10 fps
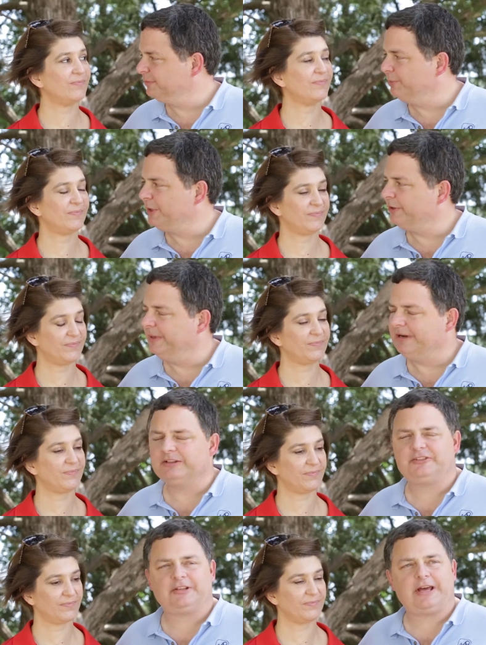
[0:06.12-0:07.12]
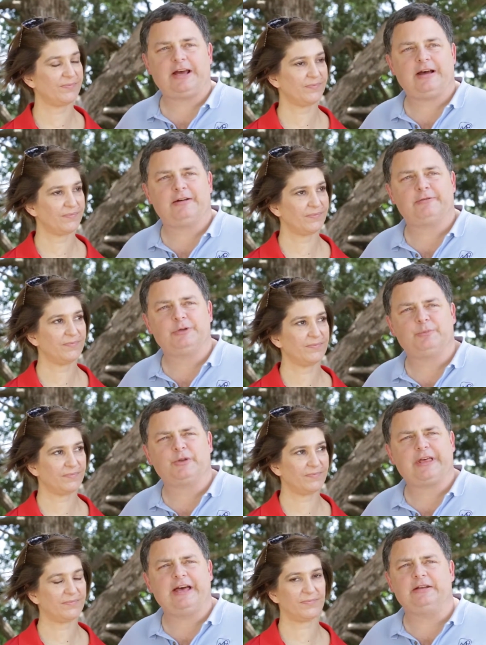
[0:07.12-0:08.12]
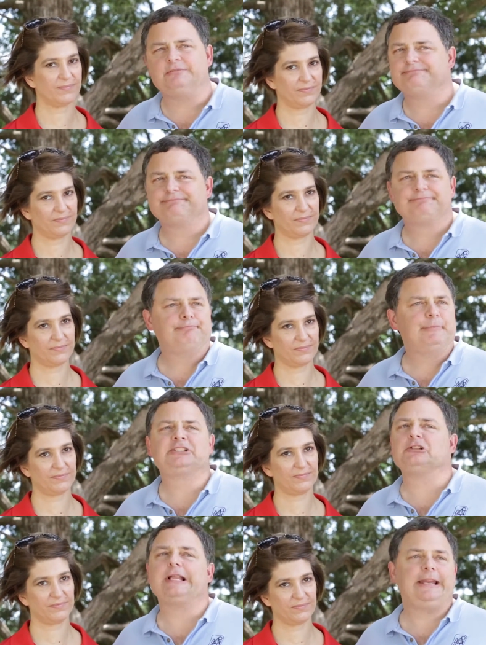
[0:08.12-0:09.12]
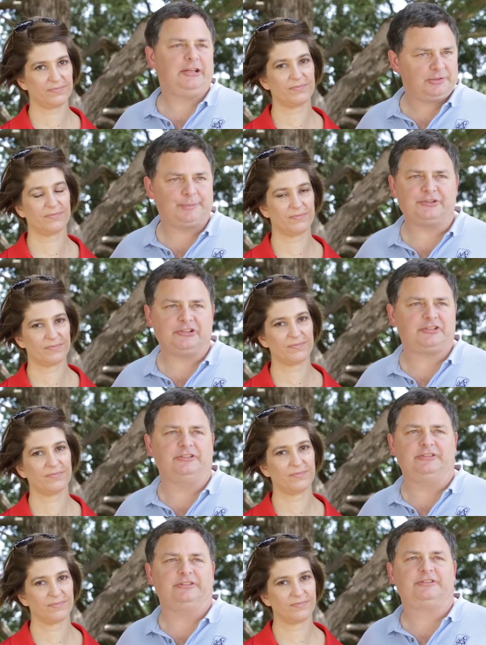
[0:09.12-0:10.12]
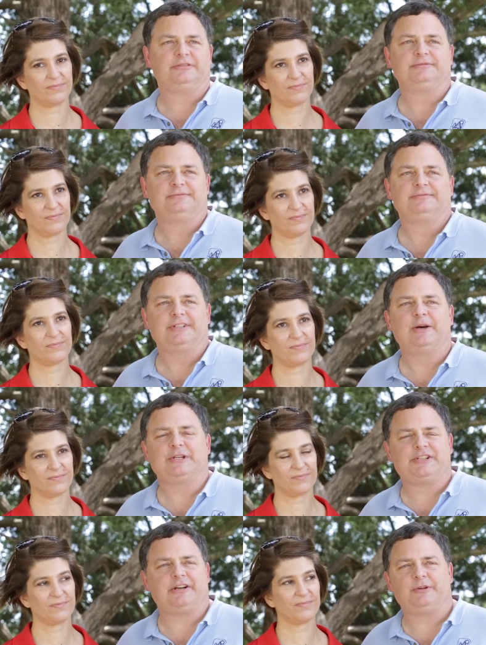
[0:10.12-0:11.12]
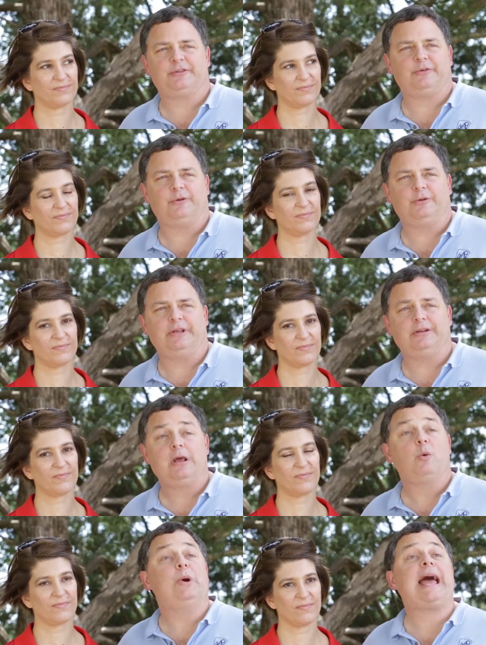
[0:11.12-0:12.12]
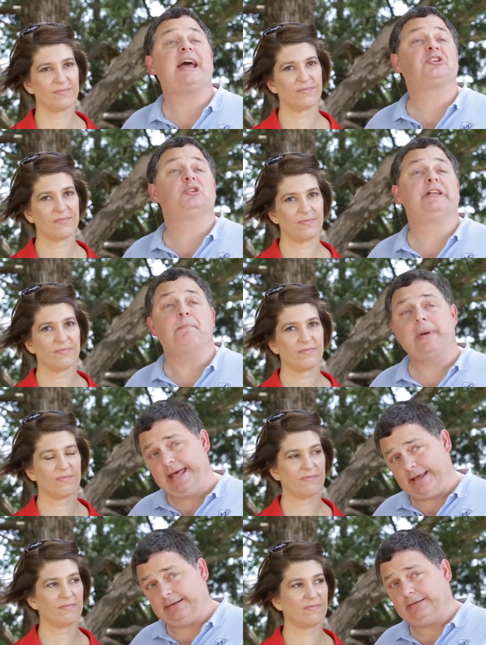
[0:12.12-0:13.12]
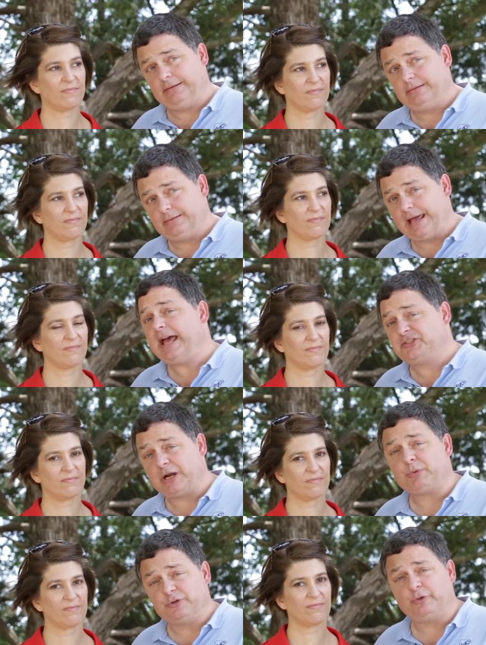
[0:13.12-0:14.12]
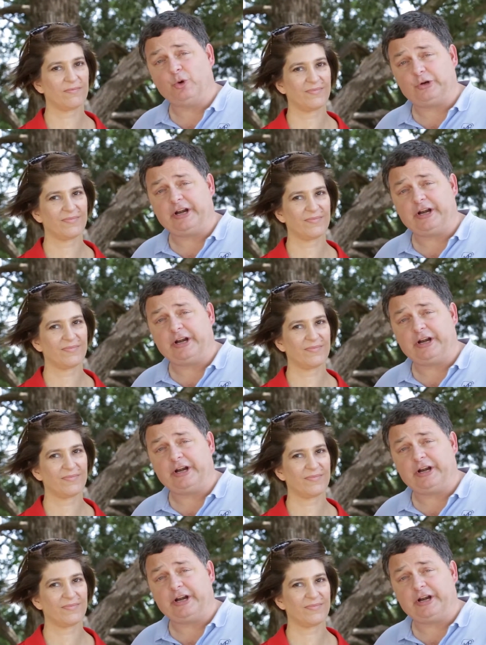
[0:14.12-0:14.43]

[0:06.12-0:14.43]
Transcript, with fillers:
Speaker 1: We've both been on staff. We both had miscellaneous positions up at Shepherd's Fold, and we actually met at Shepherd's Fold